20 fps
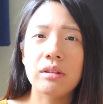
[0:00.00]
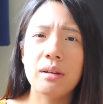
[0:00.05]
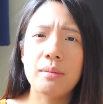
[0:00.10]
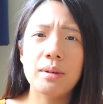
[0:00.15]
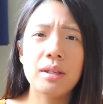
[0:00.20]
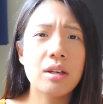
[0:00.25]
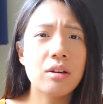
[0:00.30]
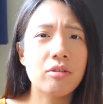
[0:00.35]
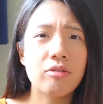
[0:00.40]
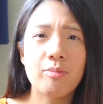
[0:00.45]
Let
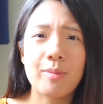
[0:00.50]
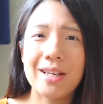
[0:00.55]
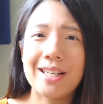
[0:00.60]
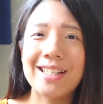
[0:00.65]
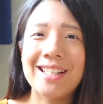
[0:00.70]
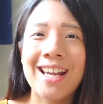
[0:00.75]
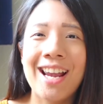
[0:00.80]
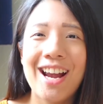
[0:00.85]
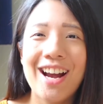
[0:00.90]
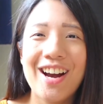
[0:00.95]
me know if my
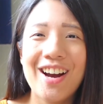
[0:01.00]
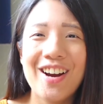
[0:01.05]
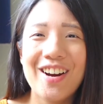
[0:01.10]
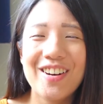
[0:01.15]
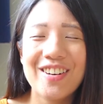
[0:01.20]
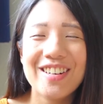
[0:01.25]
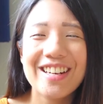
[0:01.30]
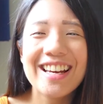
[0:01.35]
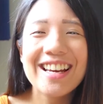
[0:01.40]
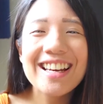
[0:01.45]

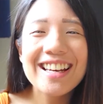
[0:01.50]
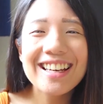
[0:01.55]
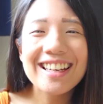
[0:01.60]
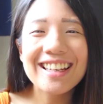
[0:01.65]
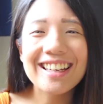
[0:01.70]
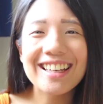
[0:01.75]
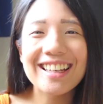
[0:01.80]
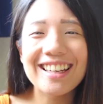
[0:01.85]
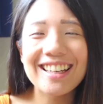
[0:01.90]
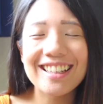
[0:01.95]
sound
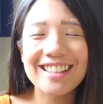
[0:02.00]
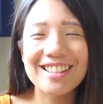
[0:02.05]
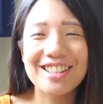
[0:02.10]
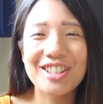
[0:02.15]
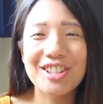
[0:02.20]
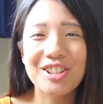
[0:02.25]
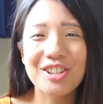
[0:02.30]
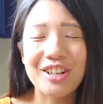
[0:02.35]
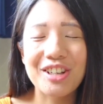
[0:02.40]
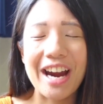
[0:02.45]
is
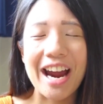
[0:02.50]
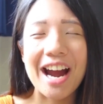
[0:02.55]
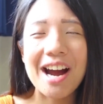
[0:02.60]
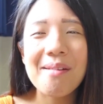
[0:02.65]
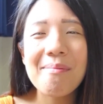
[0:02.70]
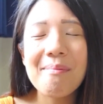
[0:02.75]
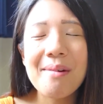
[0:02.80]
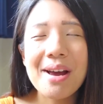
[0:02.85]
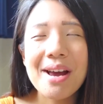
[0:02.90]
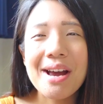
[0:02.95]

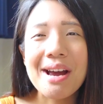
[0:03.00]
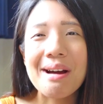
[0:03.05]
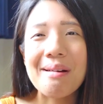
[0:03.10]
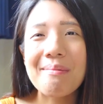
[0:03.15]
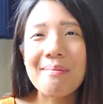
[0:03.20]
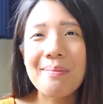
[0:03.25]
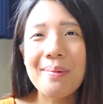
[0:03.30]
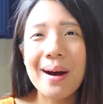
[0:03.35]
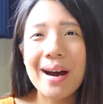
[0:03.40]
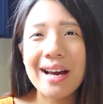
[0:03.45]
crap,
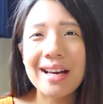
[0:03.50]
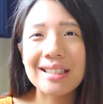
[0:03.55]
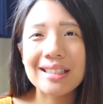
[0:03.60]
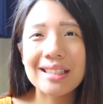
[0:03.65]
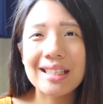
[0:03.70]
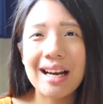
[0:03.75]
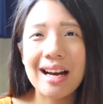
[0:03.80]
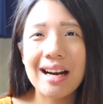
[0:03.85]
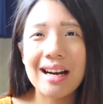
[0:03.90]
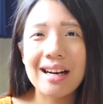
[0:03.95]
but